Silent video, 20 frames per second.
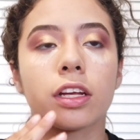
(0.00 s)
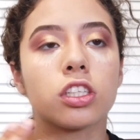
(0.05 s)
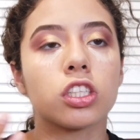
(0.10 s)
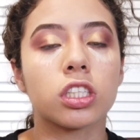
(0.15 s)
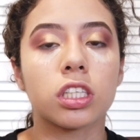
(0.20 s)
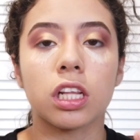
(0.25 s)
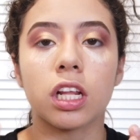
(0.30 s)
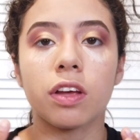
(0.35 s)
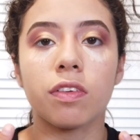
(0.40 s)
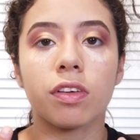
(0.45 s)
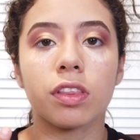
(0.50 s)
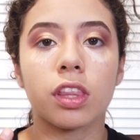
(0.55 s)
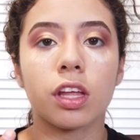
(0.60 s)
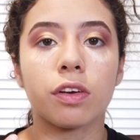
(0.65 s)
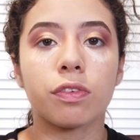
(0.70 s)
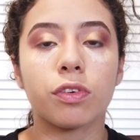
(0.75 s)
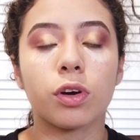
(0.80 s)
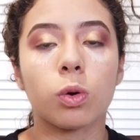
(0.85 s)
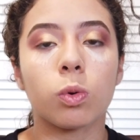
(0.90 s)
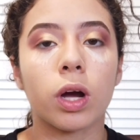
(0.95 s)
just leave it there
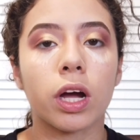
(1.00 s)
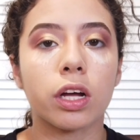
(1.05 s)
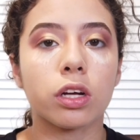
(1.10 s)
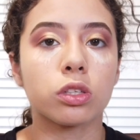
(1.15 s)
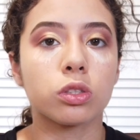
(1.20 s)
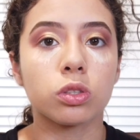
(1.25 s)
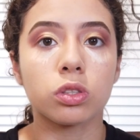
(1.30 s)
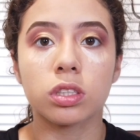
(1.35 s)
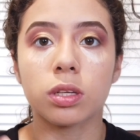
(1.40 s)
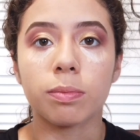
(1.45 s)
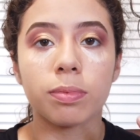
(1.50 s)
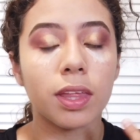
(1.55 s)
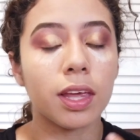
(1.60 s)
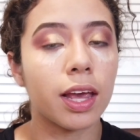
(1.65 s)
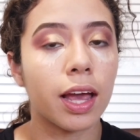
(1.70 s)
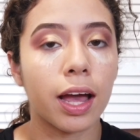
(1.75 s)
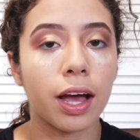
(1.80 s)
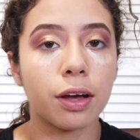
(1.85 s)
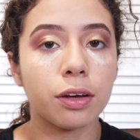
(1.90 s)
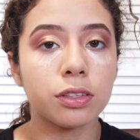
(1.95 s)
for a while, do something
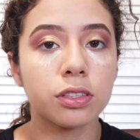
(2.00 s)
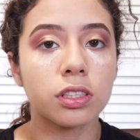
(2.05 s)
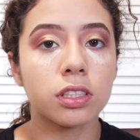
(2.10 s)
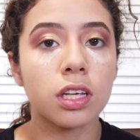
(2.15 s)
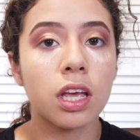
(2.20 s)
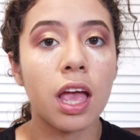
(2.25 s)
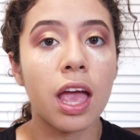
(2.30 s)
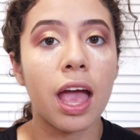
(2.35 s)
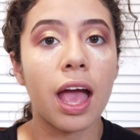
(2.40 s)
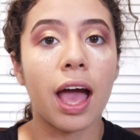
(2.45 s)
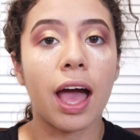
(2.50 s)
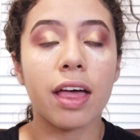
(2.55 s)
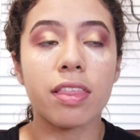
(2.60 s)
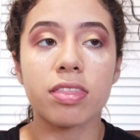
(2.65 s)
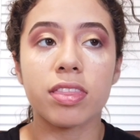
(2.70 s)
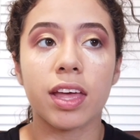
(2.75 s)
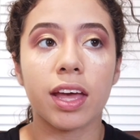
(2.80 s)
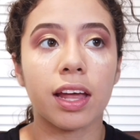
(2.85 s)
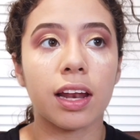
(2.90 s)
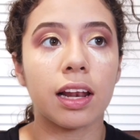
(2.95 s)
else, and
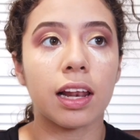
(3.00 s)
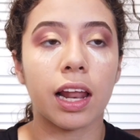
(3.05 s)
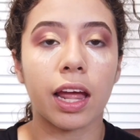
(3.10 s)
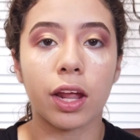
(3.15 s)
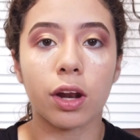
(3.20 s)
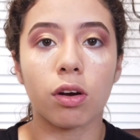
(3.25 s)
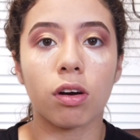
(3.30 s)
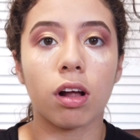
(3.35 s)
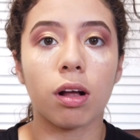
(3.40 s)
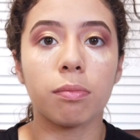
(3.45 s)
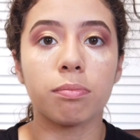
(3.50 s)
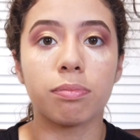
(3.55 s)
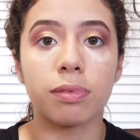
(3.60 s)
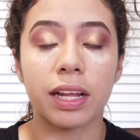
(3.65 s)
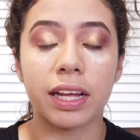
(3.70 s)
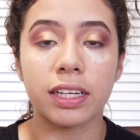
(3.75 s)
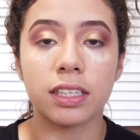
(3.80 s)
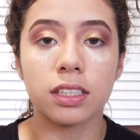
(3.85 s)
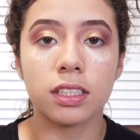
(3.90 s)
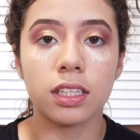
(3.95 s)
then later on
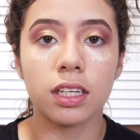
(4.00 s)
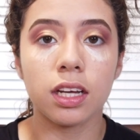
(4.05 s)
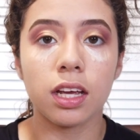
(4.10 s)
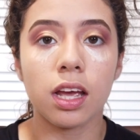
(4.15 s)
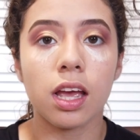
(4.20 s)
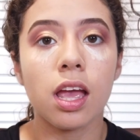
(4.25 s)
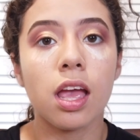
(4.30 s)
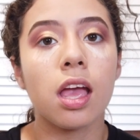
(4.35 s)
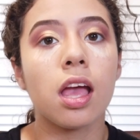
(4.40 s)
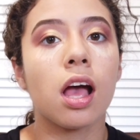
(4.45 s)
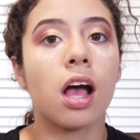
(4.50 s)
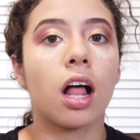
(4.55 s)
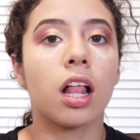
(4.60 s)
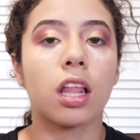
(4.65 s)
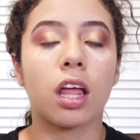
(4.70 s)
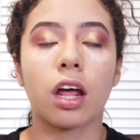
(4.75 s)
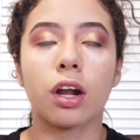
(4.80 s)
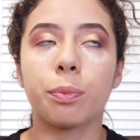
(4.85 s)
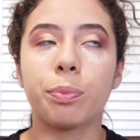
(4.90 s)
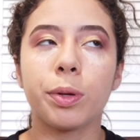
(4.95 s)
blend it. A
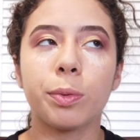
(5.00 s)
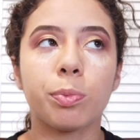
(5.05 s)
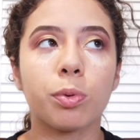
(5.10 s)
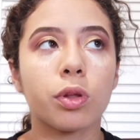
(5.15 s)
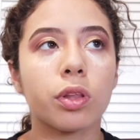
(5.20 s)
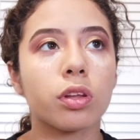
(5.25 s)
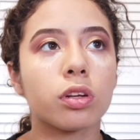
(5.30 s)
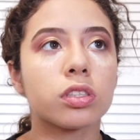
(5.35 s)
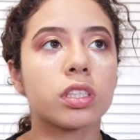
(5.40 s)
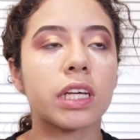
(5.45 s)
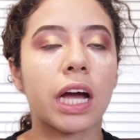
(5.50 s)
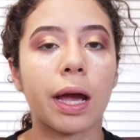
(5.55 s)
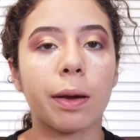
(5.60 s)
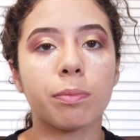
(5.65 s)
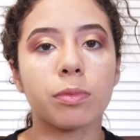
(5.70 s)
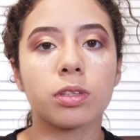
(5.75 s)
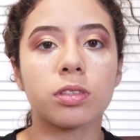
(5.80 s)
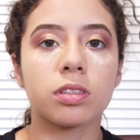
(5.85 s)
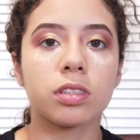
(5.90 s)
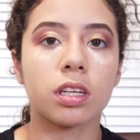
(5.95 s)
lot of people, they'll time
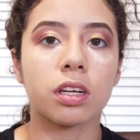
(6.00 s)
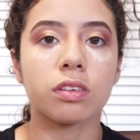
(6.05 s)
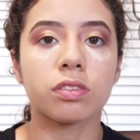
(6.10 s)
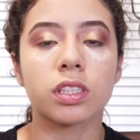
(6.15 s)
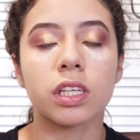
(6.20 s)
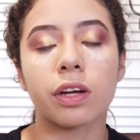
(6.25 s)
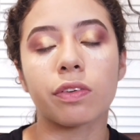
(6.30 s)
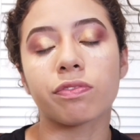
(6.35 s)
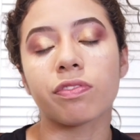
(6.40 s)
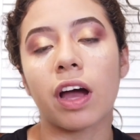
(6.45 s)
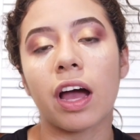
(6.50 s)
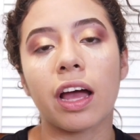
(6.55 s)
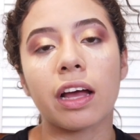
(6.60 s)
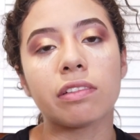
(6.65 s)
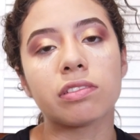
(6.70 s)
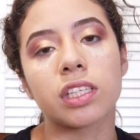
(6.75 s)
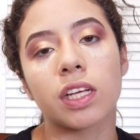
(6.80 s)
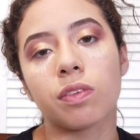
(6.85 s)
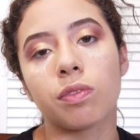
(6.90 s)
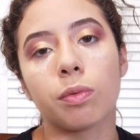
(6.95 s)
themselves like
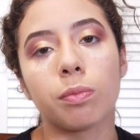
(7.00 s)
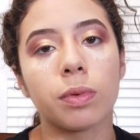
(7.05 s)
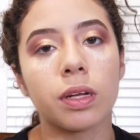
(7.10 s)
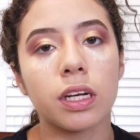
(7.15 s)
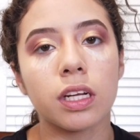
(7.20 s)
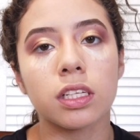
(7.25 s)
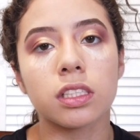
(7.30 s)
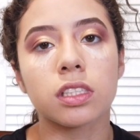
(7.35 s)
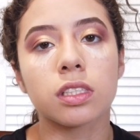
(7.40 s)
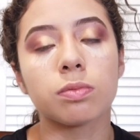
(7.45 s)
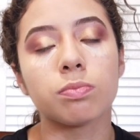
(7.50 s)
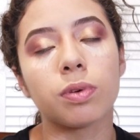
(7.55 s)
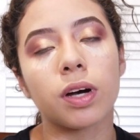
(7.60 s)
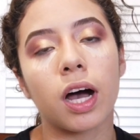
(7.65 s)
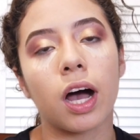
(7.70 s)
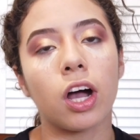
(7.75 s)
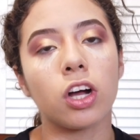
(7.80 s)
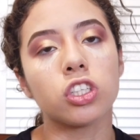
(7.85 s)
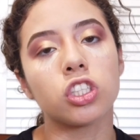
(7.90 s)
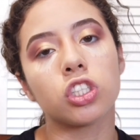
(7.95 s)
5-7 minutes, but
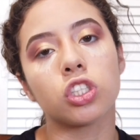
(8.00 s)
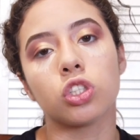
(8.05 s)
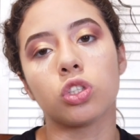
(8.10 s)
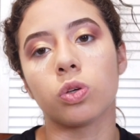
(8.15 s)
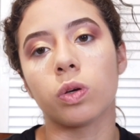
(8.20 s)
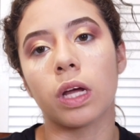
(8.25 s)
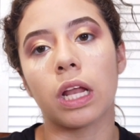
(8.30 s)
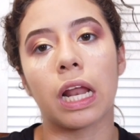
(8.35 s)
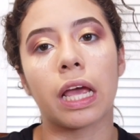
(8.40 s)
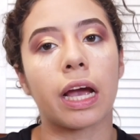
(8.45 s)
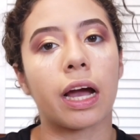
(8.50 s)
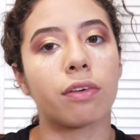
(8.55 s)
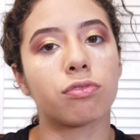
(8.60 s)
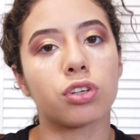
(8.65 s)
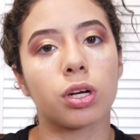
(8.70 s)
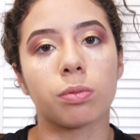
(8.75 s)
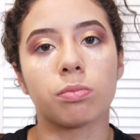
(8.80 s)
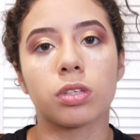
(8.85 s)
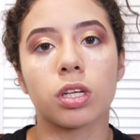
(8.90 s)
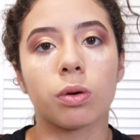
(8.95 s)
I'll just do it like after
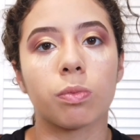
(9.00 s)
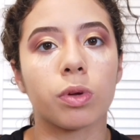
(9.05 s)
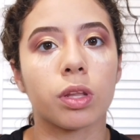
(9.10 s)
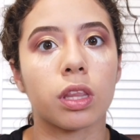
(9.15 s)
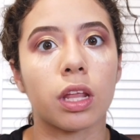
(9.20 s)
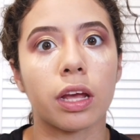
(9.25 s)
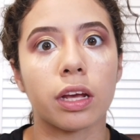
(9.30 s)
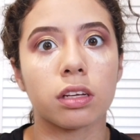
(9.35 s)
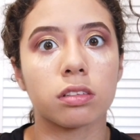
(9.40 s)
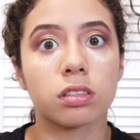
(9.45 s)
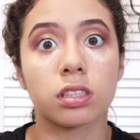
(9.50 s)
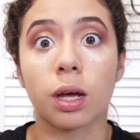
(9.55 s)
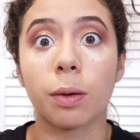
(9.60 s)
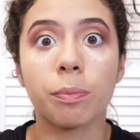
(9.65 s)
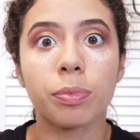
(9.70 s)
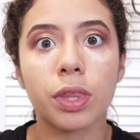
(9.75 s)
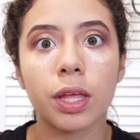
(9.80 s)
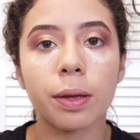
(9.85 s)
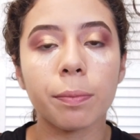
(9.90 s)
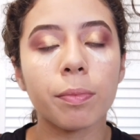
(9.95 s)
I'm done with like
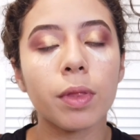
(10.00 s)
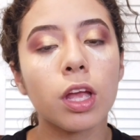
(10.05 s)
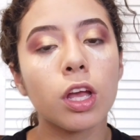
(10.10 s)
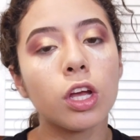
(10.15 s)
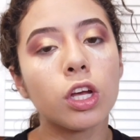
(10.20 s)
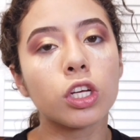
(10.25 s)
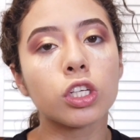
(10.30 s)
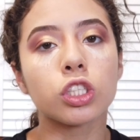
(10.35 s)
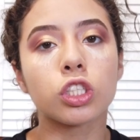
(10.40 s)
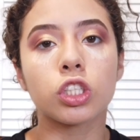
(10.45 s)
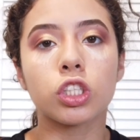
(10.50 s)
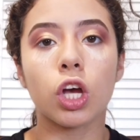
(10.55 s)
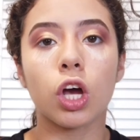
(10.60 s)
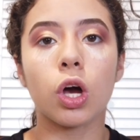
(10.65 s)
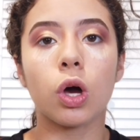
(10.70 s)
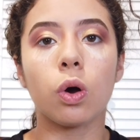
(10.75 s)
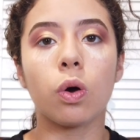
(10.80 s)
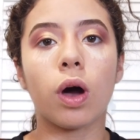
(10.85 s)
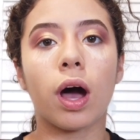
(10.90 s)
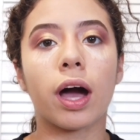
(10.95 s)
something.
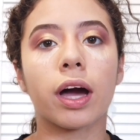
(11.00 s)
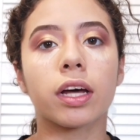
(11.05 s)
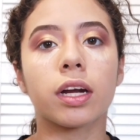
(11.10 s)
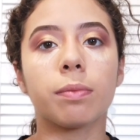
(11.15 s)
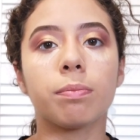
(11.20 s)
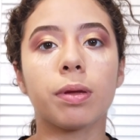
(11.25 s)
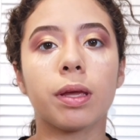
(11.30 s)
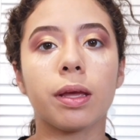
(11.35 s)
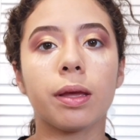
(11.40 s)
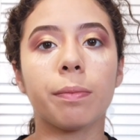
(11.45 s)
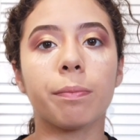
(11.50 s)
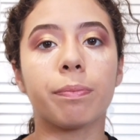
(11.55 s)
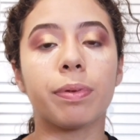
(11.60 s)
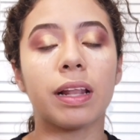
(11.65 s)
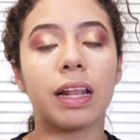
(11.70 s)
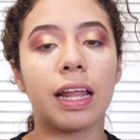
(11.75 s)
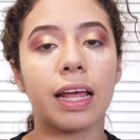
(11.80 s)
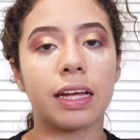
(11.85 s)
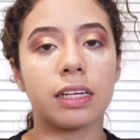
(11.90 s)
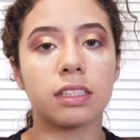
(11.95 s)
So I'm gonna be
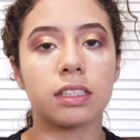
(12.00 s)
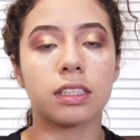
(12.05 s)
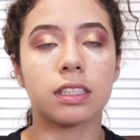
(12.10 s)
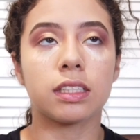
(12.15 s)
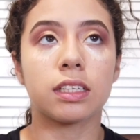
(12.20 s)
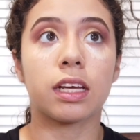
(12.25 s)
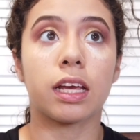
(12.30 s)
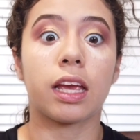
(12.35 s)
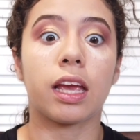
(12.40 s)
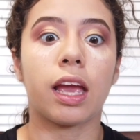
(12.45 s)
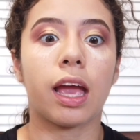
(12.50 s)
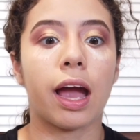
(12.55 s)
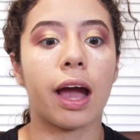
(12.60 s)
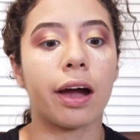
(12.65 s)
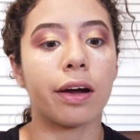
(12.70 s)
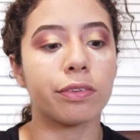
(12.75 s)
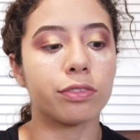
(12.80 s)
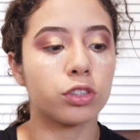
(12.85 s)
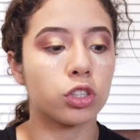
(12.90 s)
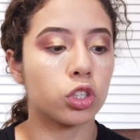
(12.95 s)
blending it
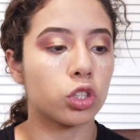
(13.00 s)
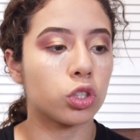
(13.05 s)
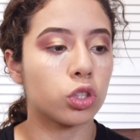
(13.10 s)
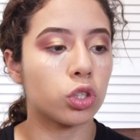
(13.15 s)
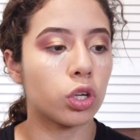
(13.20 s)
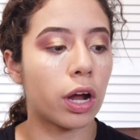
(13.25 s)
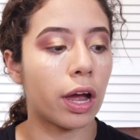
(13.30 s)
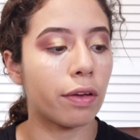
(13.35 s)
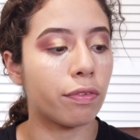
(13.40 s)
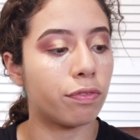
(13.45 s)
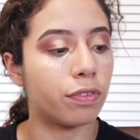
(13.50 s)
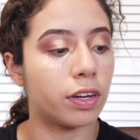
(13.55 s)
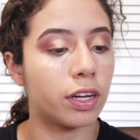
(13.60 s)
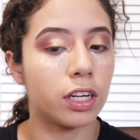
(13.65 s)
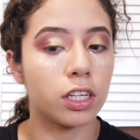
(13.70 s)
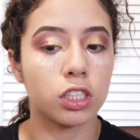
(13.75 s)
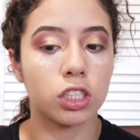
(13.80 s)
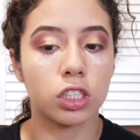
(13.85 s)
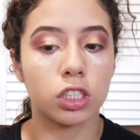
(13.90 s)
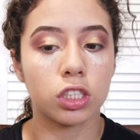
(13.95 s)
after I
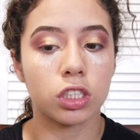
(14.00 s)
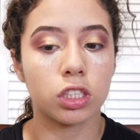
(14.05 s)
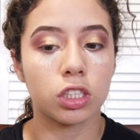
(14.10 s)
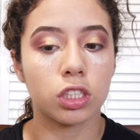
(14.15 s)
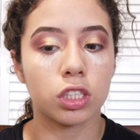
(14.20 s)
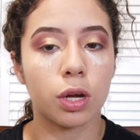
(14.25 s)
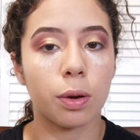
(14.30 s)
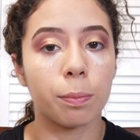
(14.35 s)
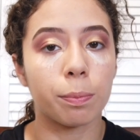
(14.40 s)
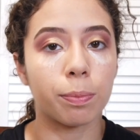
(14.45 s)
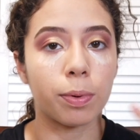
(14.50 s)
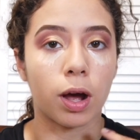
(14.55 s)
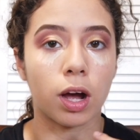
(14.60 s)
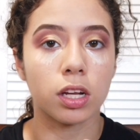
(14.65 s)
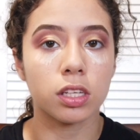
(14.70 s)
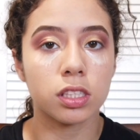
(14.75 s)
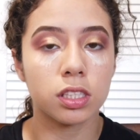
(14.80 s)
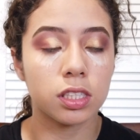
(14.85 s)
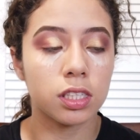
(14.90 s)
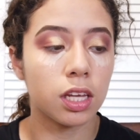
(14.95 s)
finish
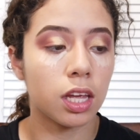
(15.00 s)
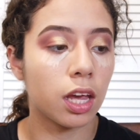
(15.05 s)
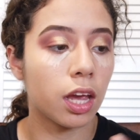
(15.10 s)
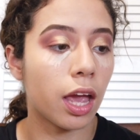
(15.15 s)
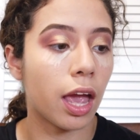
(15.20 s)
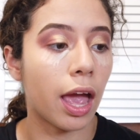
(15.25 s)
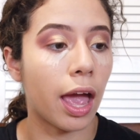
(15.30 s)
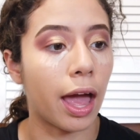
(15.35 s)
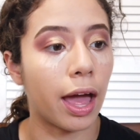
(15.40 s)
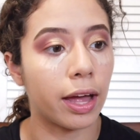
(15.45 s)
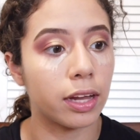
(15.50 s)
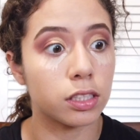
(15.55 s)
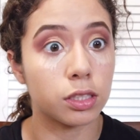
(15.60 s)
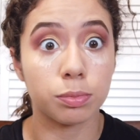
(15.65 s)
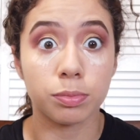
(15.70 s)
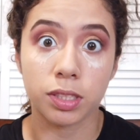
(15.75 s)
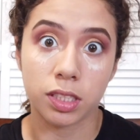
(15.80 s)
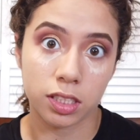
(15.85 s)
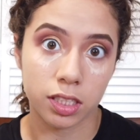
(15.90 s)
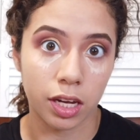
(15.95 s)
bronzing and
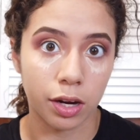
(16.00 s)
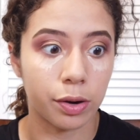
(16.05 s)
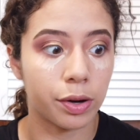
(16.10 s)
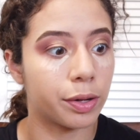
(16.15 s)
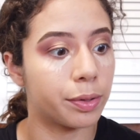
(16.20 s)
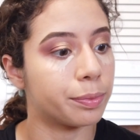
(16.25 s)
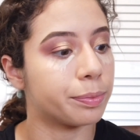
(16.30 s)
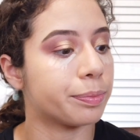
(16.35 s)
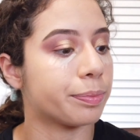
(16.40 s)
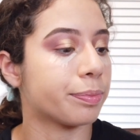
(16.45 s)
mascara.